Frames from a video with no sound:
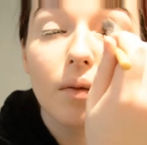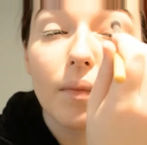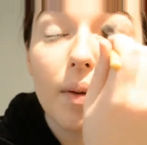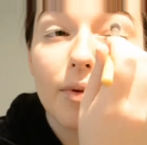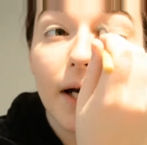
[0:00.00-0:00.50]

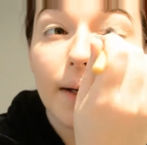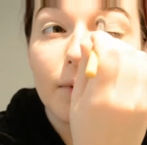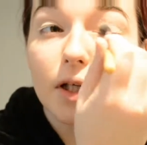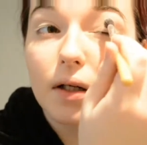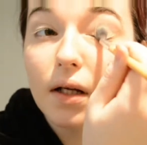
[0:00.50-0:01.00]
my
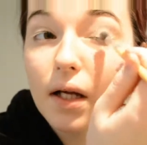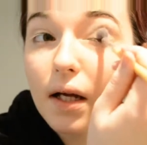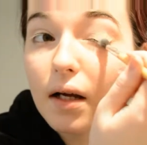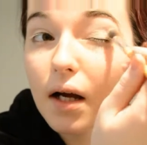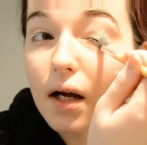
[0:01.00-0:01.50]
primer.
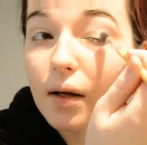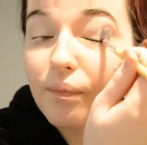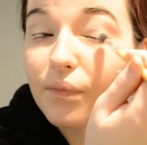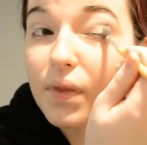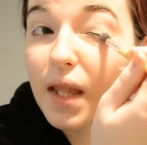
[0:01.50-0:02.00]

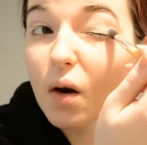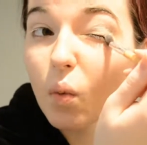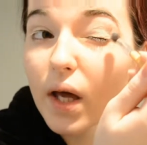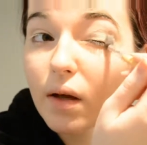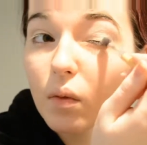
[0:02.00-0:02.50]
That
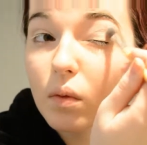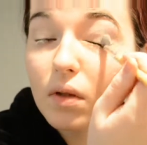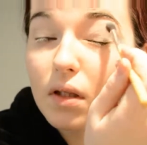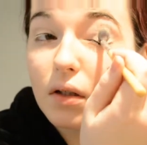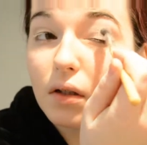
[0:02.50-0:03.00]

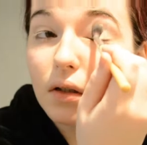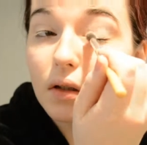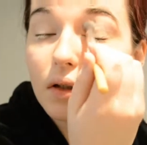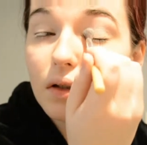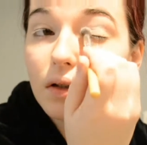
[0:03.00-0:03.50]

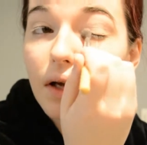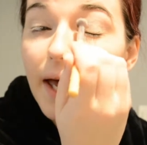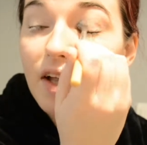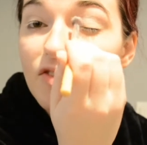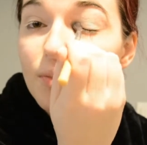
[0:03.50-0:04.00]

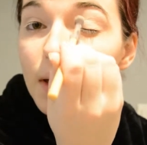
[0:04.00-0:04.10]
e.l.f.